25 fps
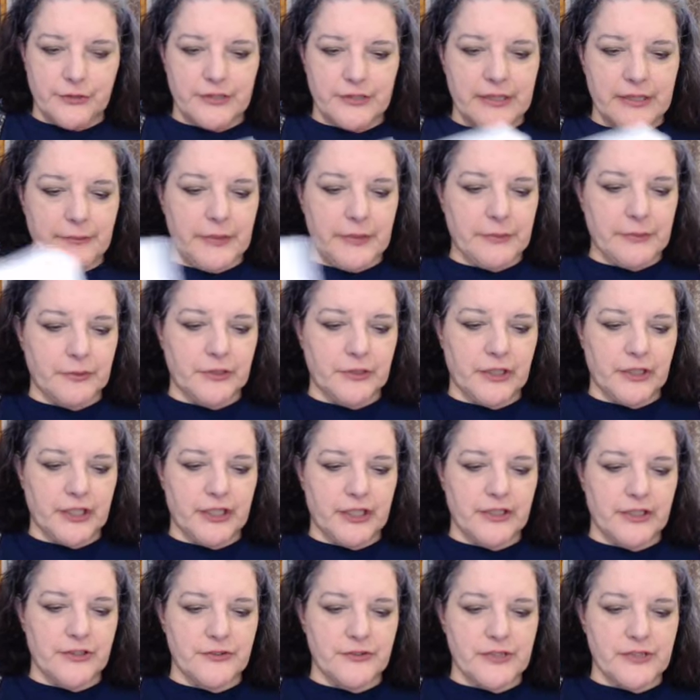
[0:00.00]
Some people are going
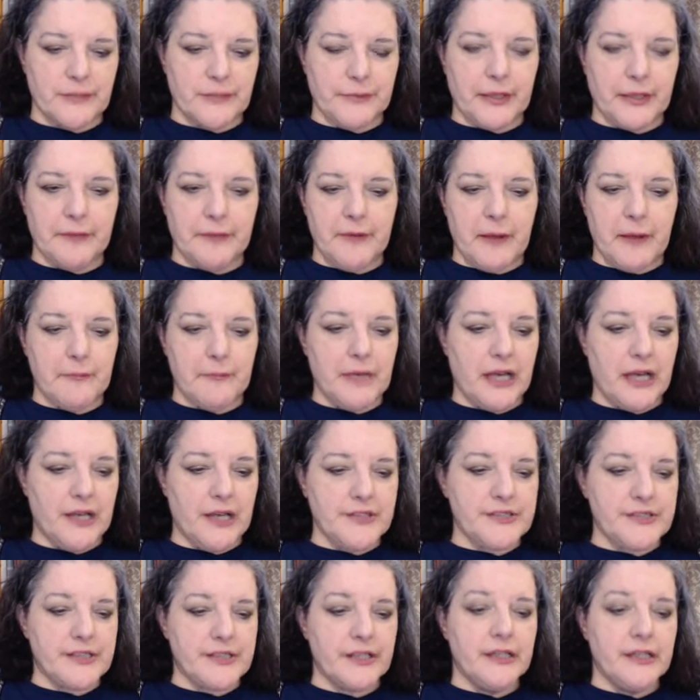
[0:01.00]
to do something about
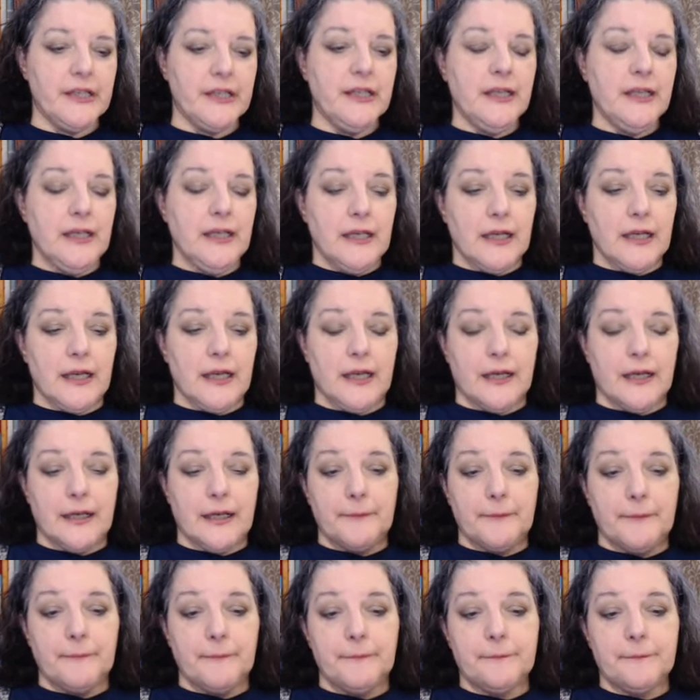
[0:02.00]
Musk.
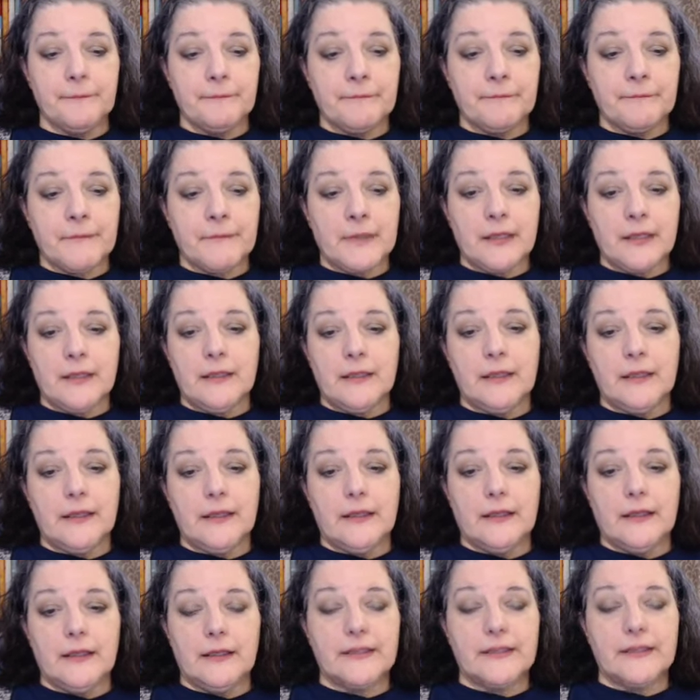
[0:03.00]

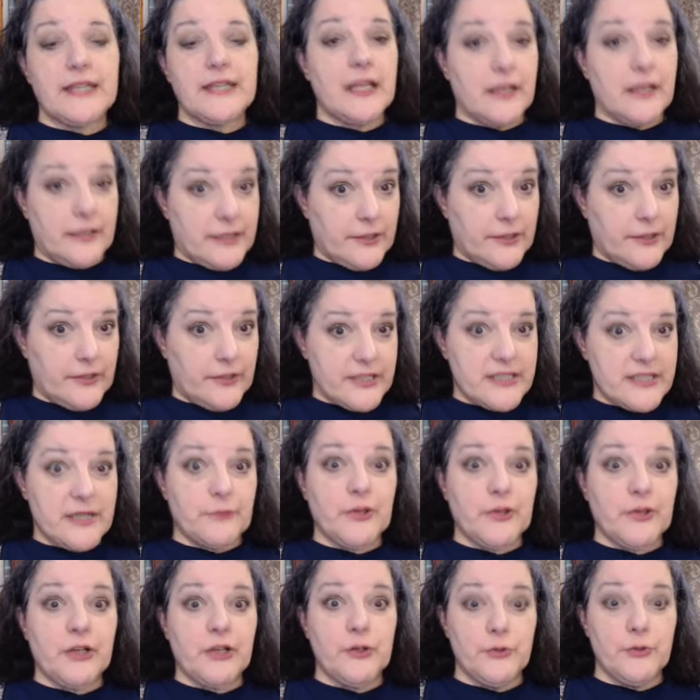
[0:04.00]
There is
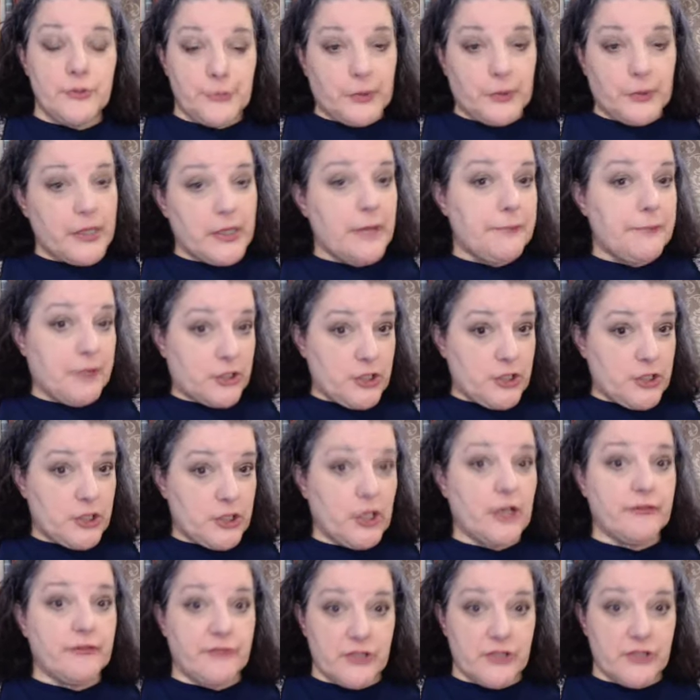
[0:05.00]
someone who's put up a
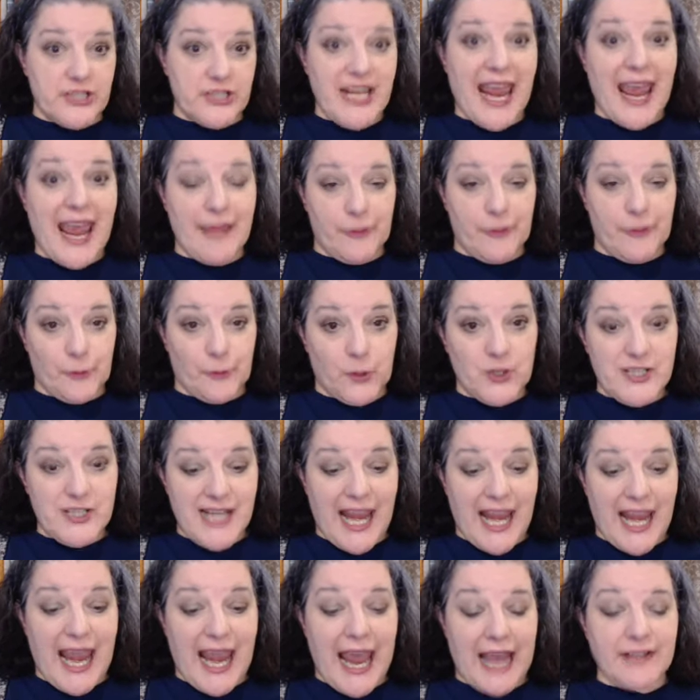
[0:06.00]
chart for the word
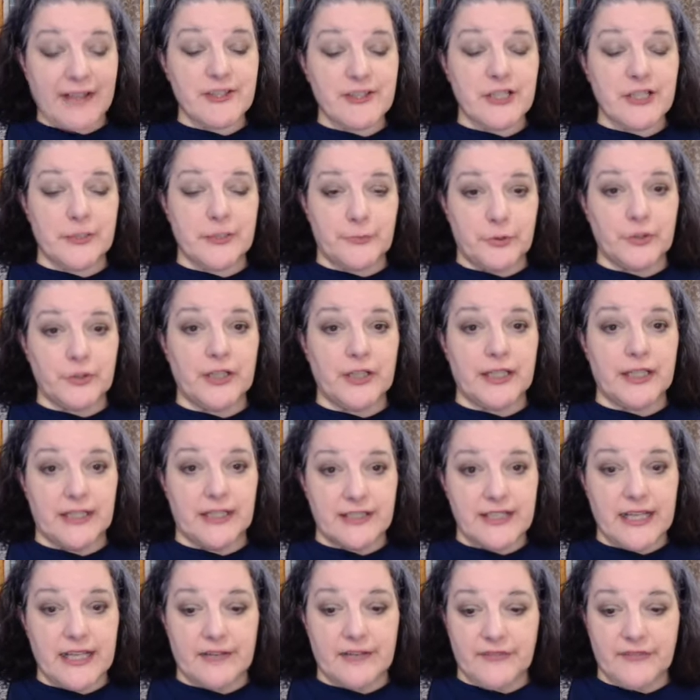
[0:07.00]
tax to put
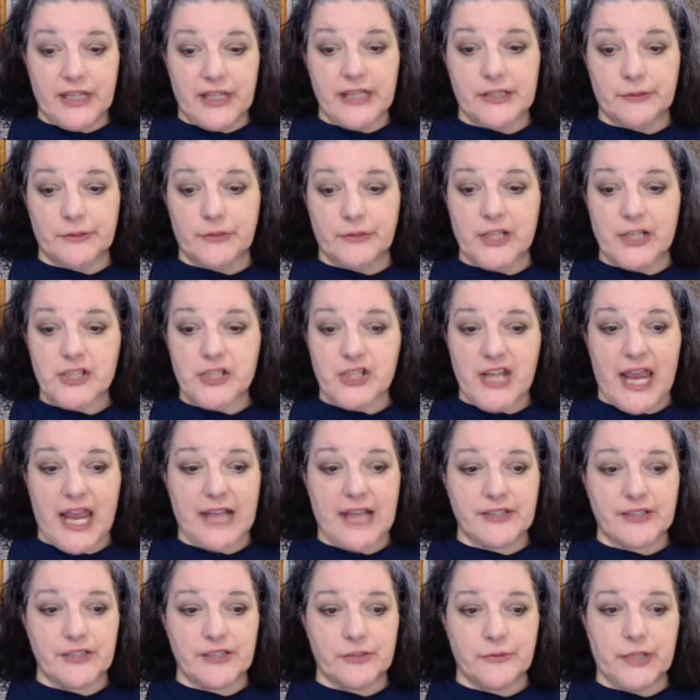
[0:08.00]
instead of eat the rich,
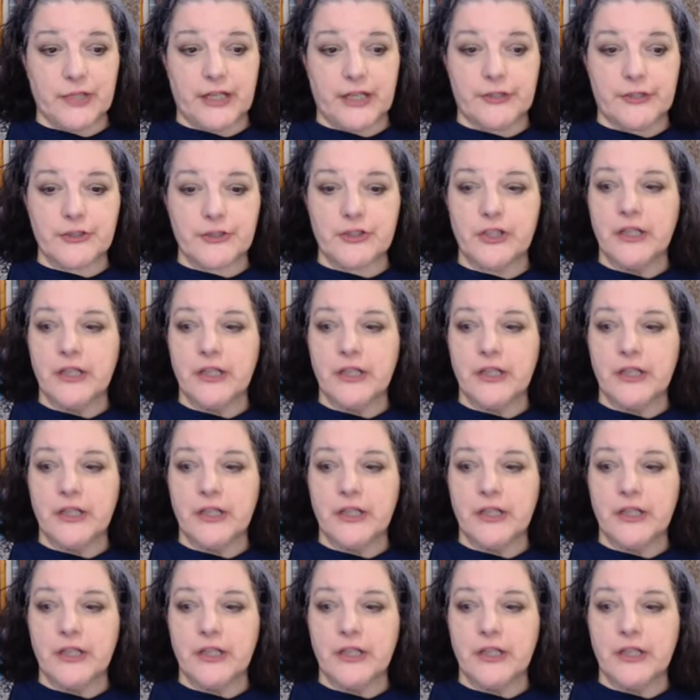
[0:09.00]
tax the rich.